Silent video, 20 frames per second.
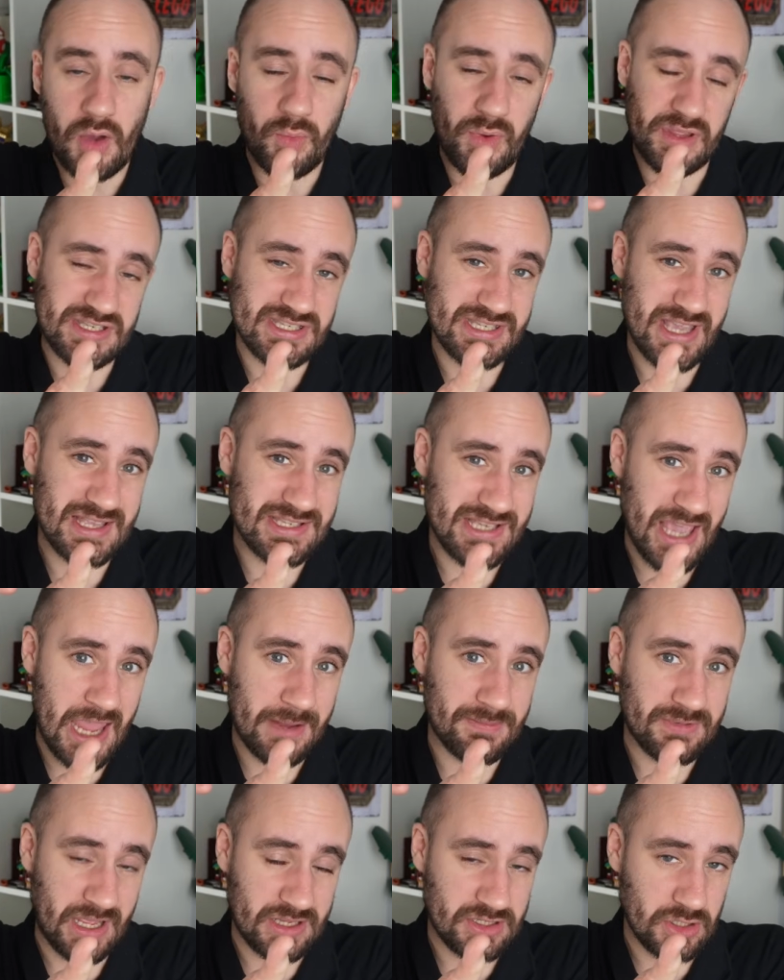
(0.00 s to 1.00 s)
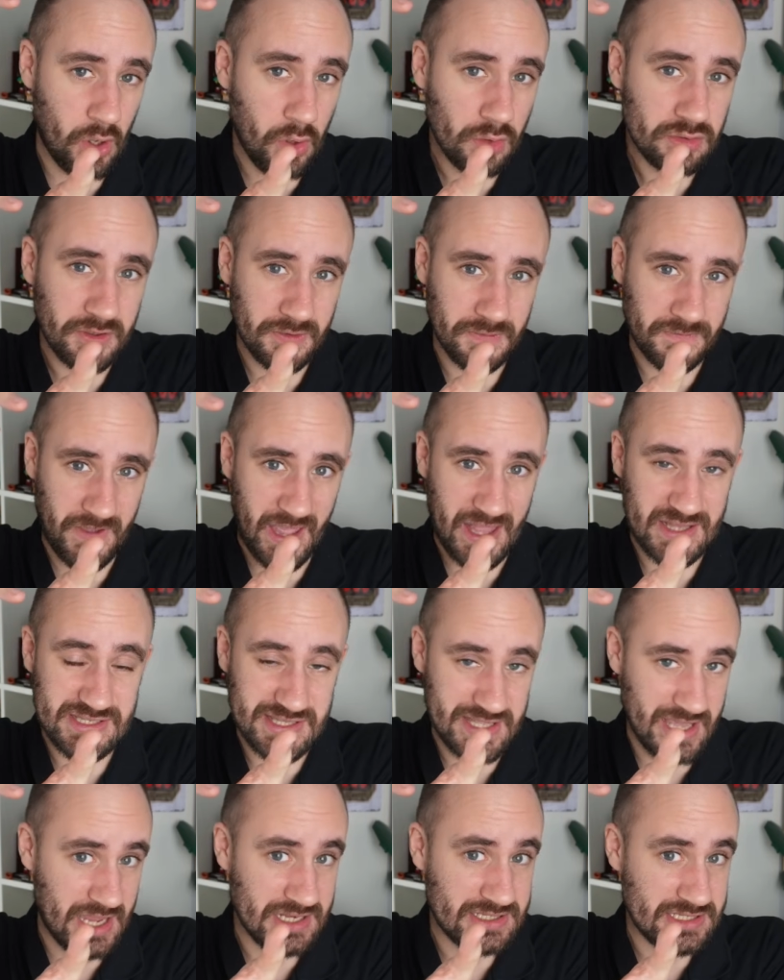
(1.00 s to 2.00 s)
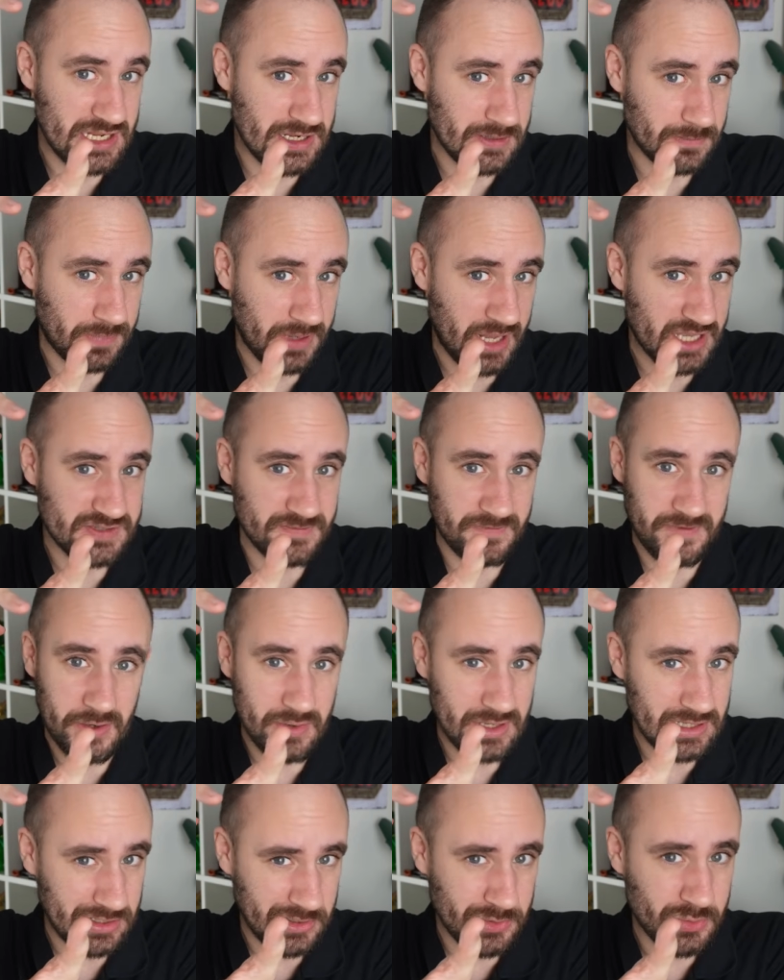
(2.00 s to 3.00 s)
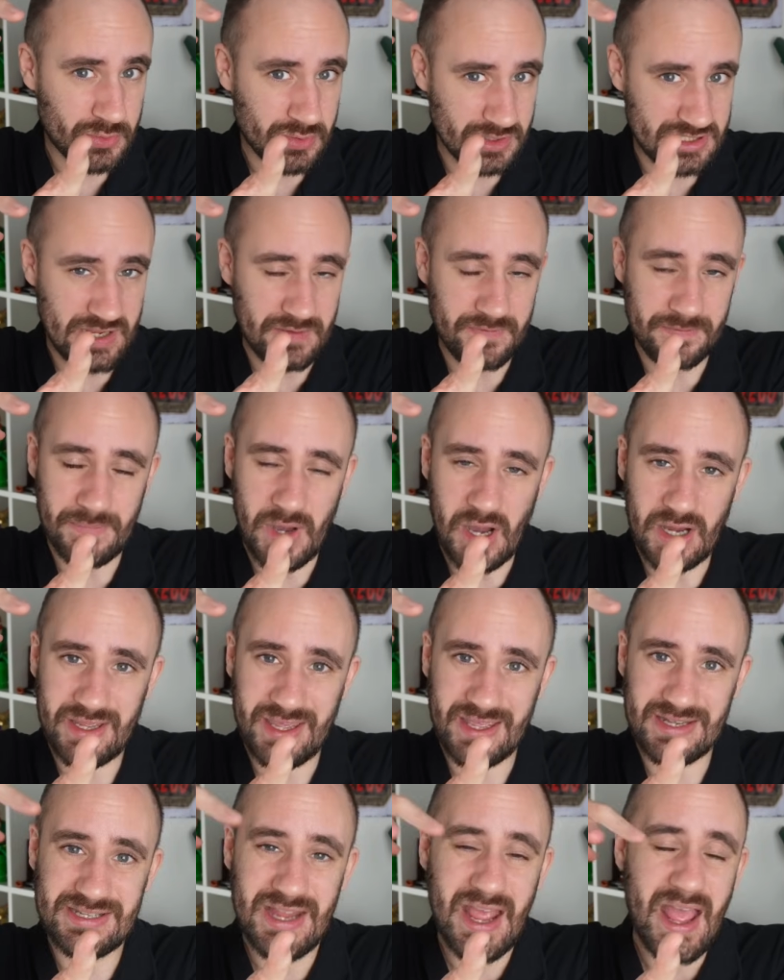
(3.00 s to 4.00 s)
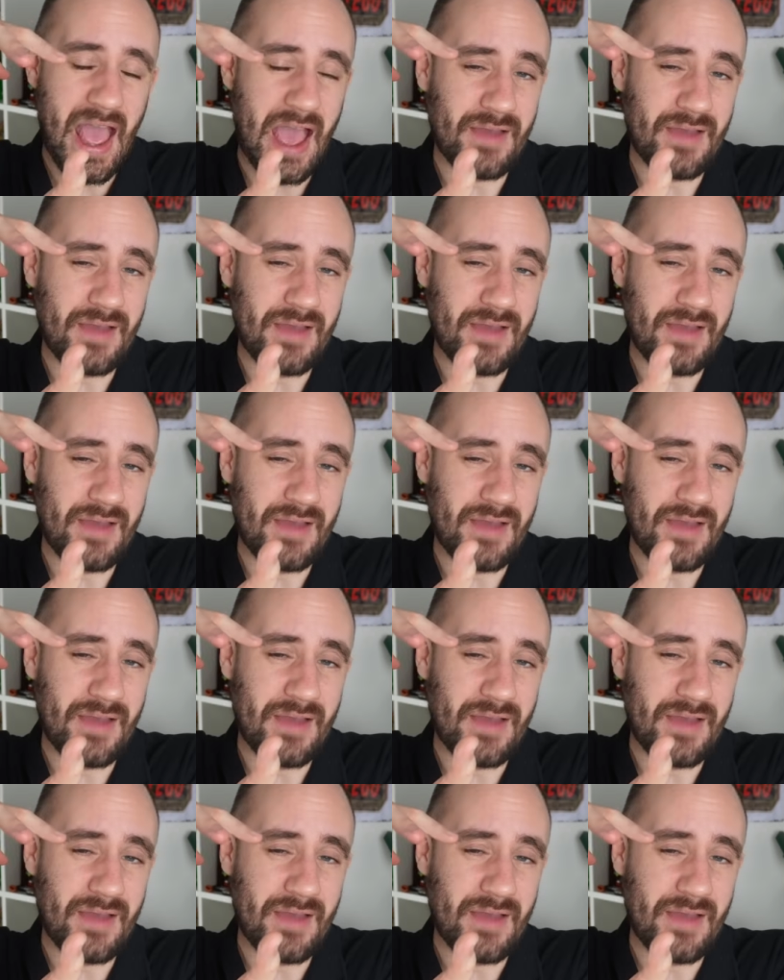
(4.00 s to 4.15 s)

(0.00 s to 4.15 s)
with sets aimed at older fans, the 18+ very lucrative market,